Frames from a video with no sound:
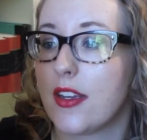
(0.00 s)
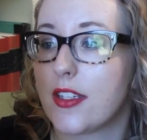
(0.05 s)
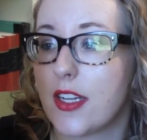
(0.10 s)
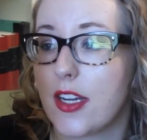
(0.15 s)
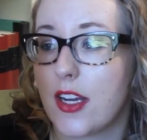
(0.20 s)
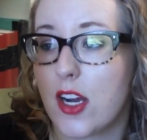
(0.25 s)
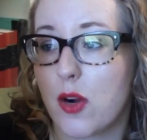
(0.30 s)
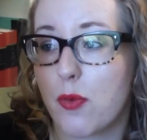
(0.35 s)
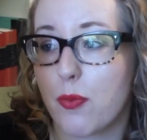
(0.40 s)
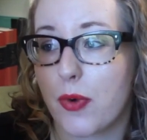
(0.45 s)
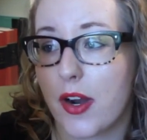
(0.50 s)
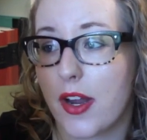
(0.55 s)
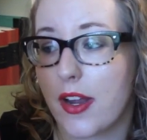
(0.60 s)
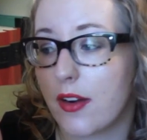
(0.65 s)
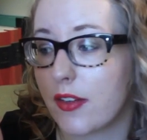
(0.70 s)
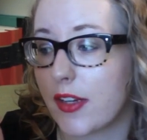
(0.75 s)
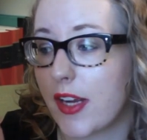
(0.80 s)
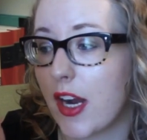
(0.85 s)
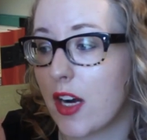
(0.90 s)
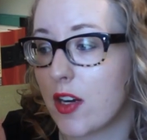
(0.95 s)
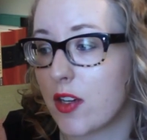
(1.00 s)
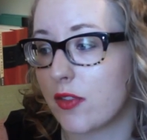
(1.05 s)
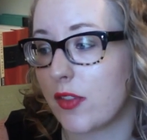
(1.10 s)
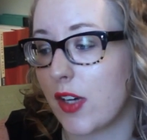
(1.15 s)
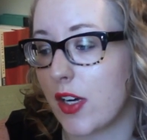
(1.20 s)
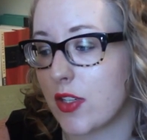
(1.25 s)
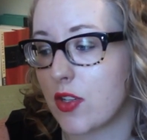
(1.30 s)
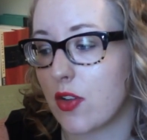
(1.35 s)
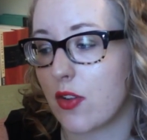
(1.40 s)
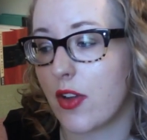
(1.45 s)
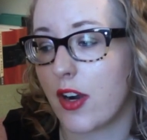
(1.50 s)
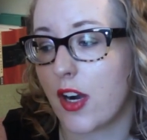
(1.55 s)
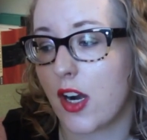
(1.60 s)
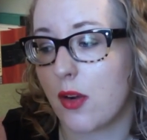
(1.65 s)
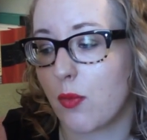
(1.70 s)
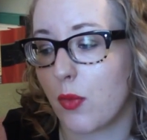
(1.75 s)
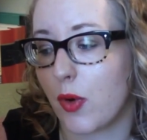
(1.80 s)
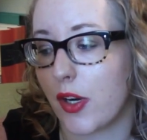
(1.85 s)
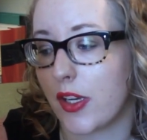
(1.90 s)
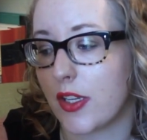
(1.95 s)
Téa Obreht, Karen Russell,
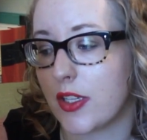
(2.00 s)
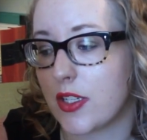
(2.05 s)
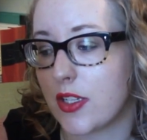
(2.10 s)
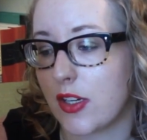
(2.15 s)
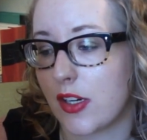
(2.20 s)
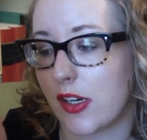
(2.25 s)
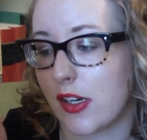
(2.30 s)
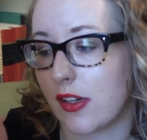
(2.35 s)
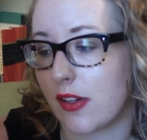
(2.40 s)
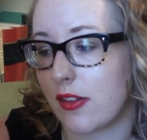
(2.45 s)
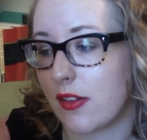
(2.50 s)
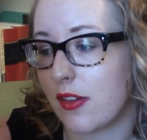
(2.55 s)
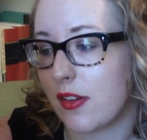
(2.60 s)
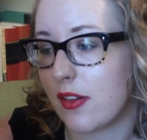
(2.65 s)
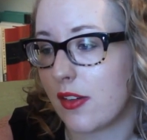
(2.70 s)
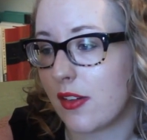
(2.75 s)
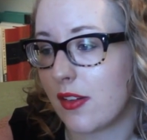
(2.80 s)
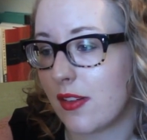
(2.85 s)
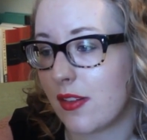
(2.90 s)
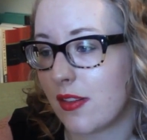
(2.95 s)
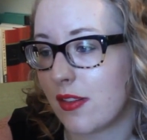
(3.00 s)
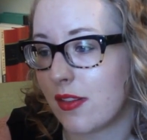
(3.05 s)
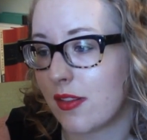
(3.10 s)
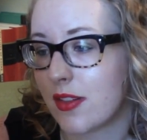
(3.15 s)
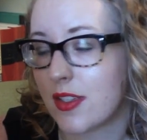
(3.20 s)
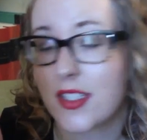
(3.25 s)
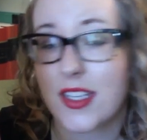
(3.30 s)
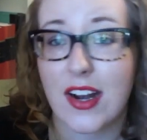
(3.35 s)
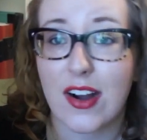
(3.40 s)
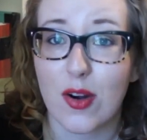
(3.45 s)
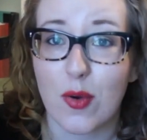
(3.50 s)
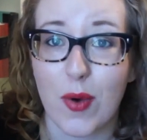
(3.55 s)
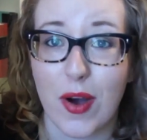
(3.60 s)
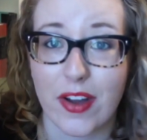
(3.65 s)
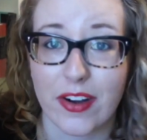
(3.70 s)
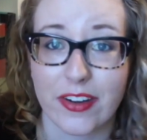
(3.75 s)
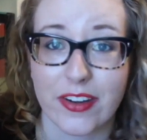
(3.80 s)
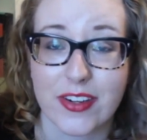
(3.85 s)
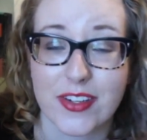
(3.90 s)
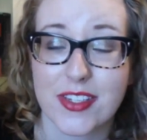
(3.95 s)
Erin Morgenstern, Sarah
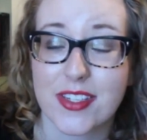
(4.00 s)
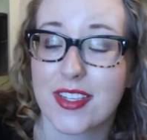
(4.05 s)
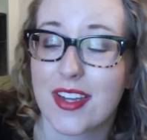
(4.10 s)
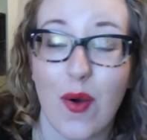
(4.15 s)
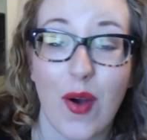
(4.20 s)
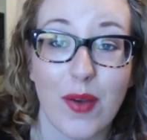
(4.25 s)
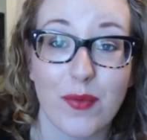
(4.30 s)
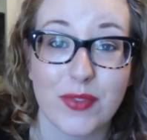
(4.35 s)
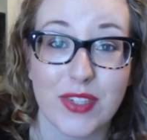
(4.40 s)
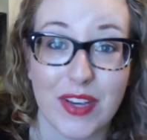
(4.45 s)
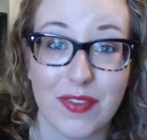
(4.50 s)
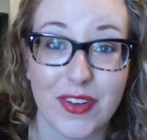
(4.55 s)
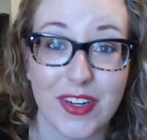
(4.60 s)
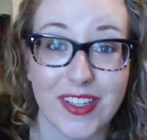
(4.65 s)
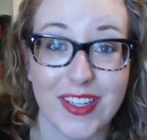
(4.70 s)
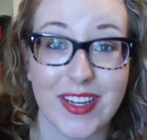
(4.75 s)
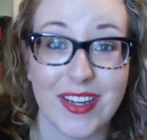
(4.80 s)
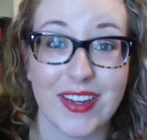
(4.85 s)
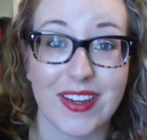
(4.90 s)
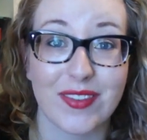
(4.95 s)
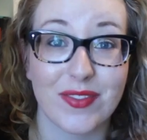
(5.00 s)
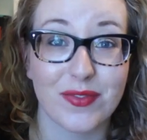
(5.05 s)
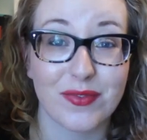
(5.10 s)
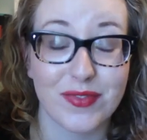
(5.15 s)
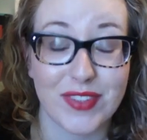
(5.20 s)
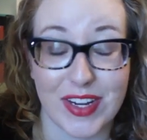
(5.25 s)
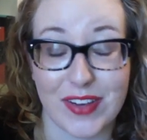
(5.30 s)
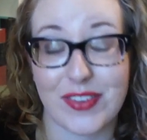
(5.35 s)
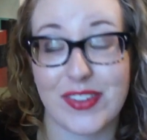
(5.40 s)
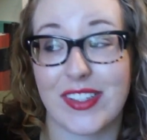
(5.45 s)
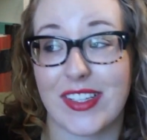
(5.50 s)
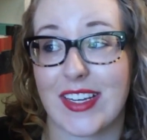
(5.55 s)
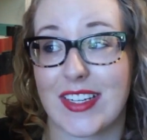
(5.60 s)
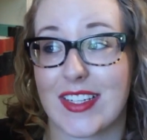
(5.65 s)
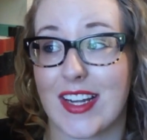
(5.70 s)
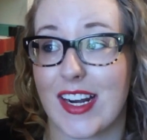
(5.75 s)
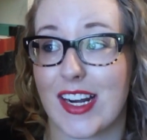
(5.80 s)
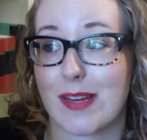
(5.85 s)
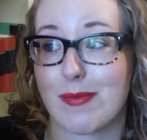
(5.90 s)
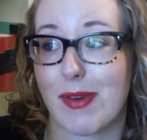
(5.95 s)
Waters. So I'm definitely, definitely
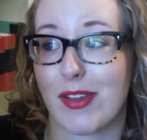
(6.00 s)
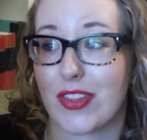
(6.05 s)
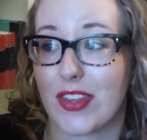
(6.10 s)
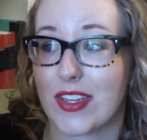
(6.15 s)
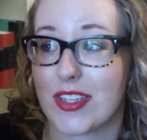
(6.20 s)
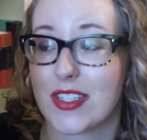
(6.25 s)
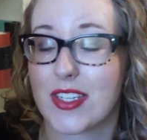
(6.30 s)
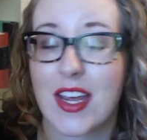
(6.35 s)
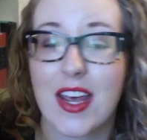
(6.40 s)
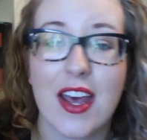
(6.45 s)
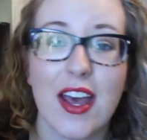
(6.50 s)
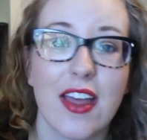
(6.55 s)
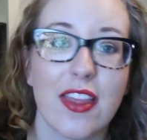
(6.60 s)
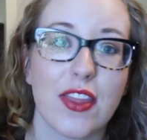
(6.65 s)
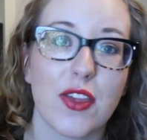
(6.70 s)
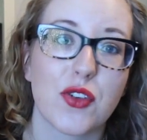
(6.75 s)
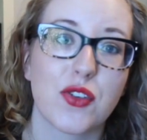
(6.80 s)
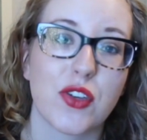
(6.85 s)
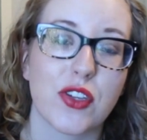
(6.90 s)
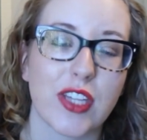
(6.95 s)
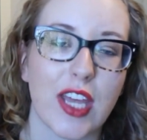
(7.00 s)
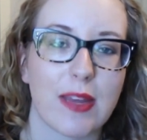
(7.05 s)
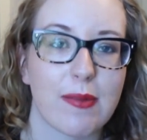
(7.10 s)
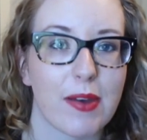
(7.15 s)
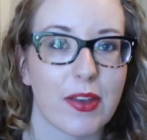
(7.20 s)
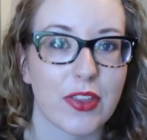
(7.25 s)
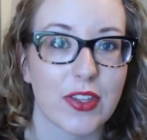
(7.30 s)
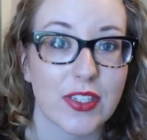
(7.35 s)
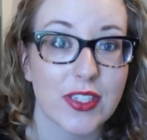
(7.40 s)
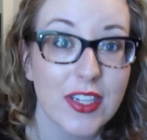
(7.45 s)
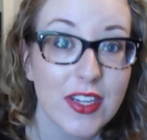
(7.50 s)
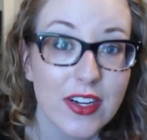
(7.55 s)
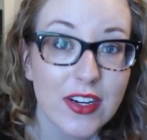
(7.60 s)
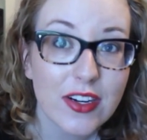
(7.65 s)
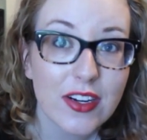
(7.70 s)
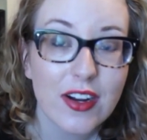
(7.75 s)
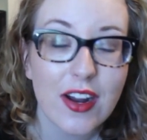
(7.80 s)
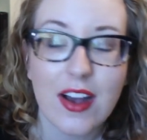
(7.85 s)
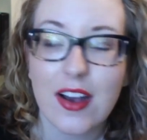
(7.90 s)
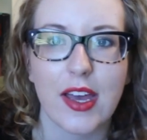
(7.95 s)
excited about this. This just came out this
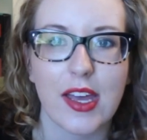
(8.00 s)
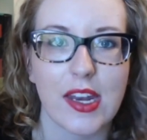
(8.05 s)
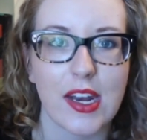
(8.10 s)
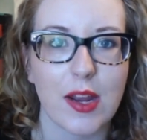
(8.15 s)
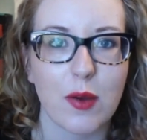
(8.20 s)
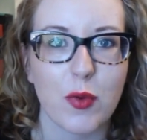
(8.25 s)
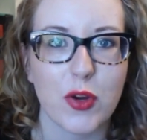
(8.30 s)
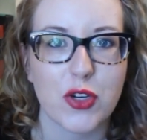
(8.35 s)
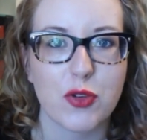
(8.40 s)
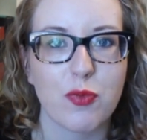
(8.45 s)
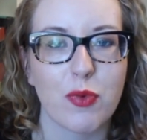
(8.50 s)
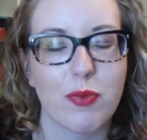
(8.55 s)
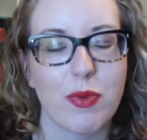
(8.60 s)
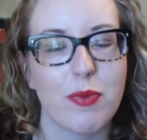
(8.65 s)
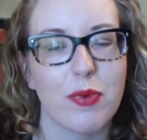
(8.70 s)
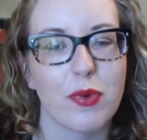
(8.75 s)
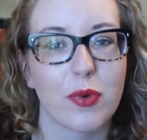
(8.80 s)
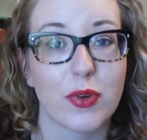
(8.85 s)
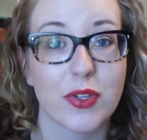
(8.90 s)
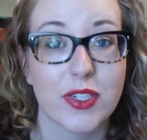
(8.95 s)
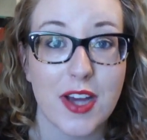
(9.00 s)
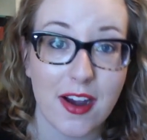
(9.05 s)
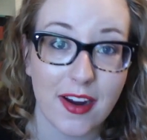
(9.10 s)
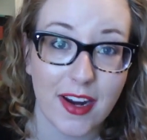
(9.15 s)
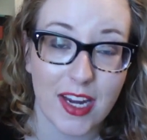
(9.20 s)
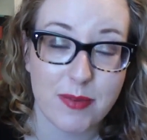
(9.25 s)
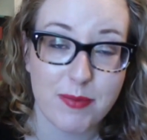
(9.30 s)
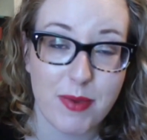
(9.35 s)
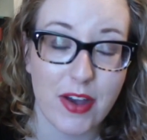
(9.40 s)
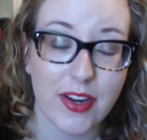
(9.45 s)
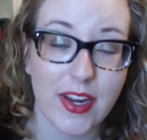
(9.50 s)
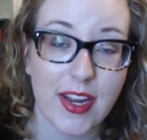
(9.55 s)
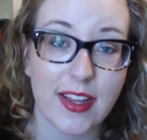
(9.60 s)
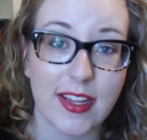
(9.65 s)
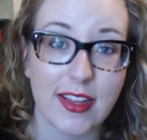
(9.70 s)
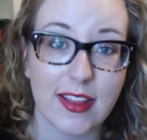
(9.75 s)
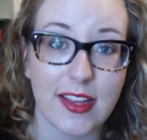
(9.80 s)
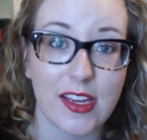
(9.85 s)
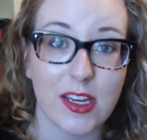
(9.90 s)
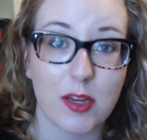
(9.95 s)
year and I wish more people were talking about
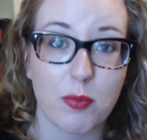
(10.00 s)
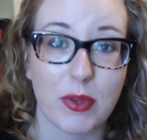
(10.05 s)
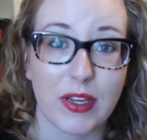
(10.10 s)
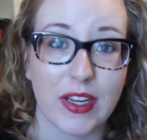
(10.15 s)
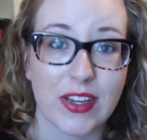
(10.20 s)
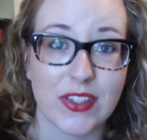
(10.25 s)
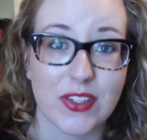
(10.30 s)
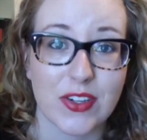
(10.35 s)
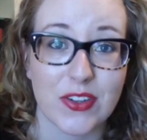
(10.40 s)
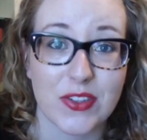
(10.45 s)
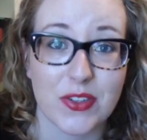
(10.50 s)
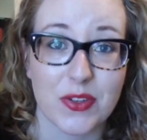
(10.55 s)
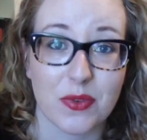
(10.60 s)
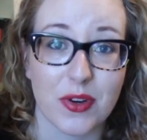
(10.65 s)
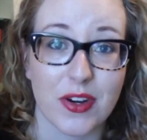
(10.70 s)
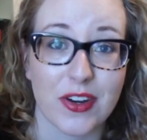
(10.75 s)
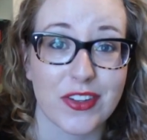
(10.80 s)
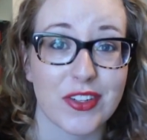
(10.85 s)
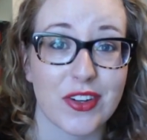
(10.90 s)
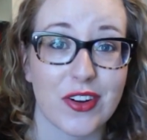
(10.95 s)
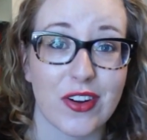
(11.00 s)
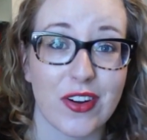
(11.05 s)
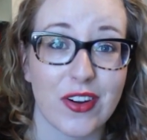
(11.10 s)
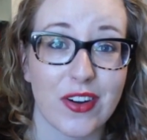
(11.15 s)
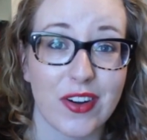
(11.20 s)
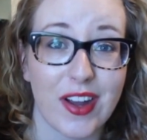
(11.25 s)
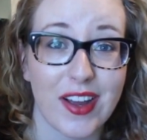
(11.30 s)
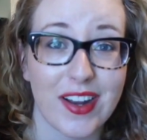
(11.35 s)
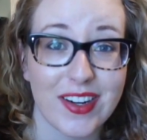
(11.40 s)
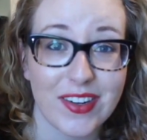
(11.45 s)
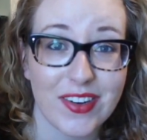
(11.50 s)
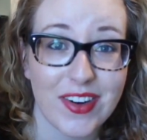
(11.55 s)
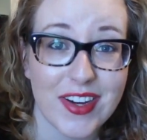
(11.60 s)
Kelly Link because her stories are kind of